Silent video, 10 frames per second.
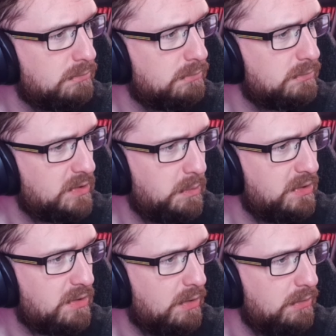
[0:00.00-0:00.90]
That's what it's
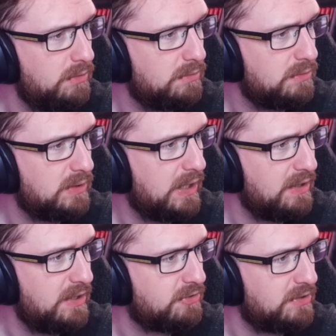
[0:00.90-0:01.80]
called. I
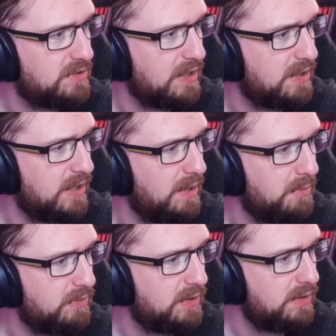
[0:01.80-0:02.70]
literally said the name
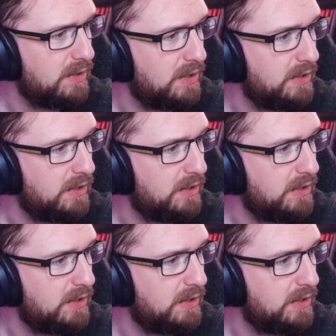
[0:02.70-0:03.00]
of it earlier.